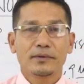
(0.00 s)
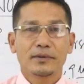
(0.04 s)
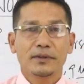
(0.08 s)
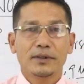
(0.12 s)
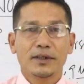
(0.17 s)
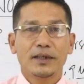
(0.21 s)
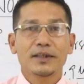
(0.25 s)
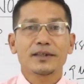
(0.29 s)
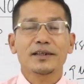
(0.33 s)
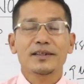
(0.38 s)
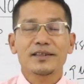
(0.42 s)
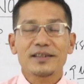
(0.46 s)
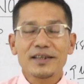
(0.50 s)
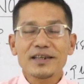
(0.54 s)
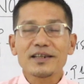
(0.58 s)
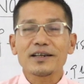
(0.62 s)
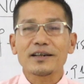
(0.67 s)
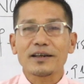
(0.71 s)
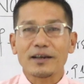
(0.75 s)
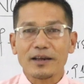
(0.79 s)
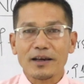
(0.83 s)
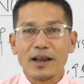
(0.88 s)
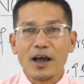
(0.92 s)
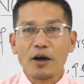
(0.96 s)
is
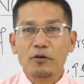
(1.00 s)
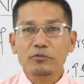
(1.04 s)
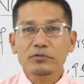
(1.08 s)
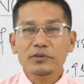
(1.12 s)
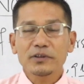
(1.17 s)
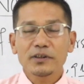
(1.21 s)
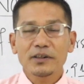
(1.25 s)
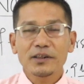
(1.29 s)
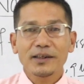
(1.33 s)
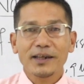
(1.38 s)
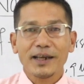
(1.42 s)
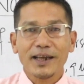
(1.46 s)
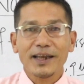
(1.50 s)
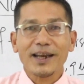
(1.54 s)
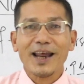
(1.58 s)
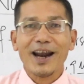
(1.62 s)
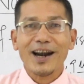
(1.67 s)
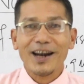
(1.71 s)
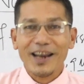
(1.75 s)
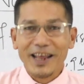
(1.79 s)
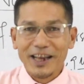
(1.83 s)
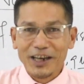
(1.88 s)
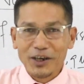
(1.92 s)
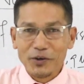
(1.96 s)
considered a noun in
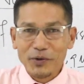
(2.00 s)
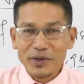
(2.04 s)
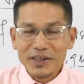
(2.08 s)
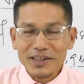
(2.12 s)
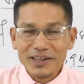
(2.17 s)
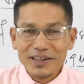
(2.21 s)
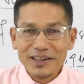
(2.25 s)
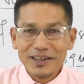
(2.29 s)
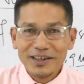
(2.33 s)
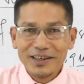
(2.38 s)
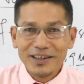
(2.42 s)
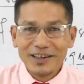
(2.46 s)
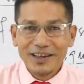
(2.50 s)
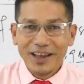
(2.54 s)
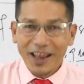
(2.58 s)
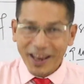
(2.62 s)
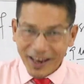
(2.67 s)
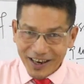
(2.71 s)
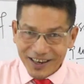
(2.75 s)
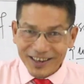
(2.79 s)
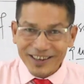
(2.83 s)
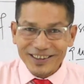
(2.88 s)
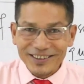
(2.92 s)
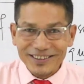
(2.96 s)
our language
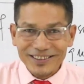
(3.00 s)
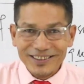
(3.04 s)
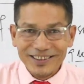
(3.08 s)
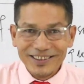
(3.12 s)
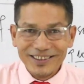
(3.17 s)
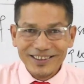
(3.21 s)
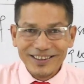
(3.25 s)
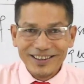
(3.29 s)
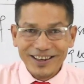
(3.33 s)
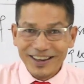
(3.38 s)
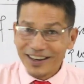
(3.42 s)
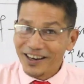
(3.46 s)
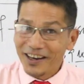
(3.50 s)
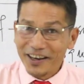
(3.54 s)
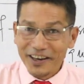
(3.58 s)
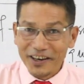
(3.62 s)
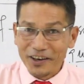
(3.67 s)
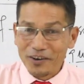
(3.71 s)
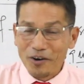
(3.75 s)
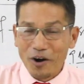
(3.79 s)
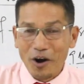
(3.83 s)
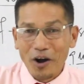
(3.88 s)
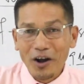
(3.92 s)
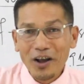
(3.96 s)
English kanga gani
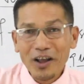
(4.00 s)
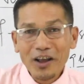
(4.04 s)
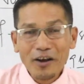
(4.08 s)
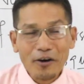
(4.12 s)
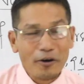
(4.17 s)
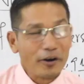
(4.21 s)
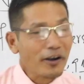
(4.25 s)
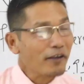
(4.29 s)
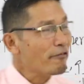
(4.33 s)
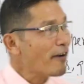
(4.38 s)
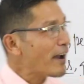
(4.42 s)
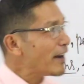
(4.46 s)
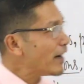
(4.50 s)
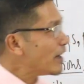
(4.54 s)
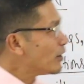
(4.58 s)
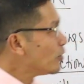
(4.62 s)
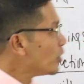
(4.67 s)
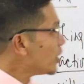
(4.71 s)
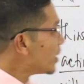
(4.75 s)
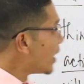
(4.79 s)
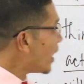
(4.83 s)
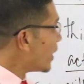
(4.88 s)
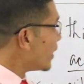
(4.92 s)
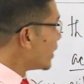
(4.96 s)
ko okay fine
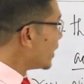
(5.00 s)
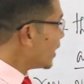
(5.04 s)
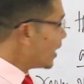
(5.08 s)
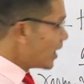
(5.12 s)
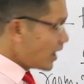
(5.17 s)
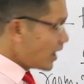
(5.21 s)
adu itadi